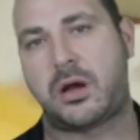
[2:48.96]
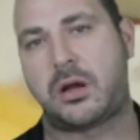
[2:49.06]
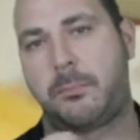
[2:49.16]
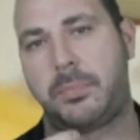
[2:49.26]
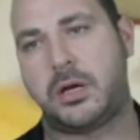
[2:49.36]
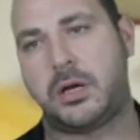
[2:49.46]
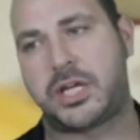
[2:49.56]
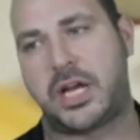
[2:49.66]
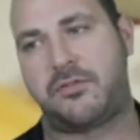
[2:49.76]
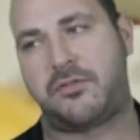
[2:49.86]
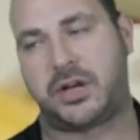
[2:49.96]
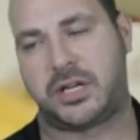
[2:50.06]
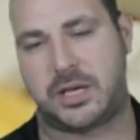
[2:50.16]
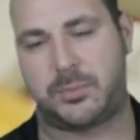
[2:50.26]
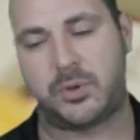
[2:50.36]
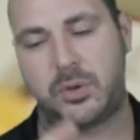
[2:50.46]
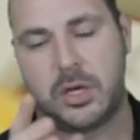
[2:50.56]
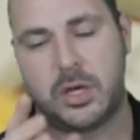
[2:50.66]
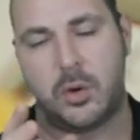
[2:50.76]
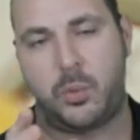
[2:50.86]
blockchain, for example,
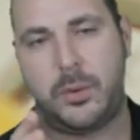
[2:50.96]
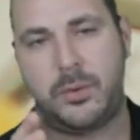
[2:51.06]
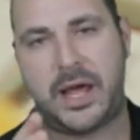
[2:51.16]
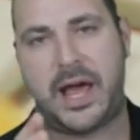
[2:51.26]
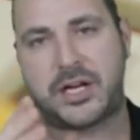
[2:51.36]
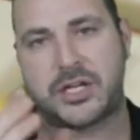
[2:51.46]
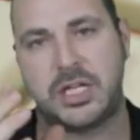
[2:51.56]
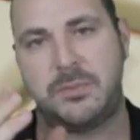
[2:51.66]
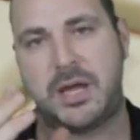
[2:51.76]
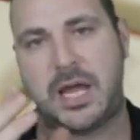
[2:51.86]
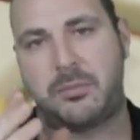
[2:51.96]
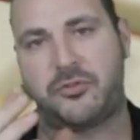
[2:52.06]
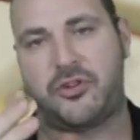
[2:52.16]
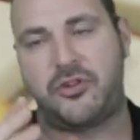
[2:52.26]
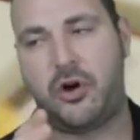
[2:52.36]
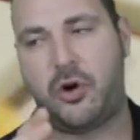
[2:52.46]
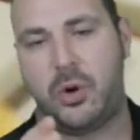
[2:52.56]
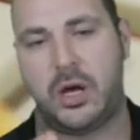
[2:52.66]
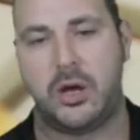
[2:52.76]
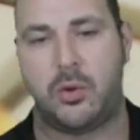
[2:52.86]
we would actually be able to know
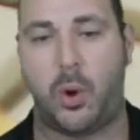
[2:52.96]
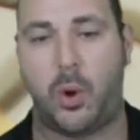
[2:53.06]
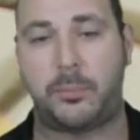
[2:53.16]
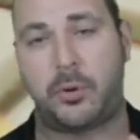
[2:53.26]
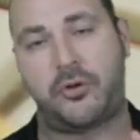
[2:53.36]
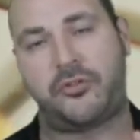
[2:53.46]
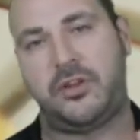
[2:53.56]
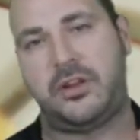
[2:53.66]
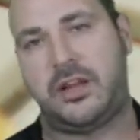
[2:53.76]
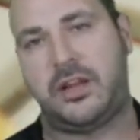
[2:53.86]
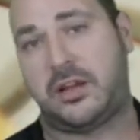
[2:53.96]
what person did it because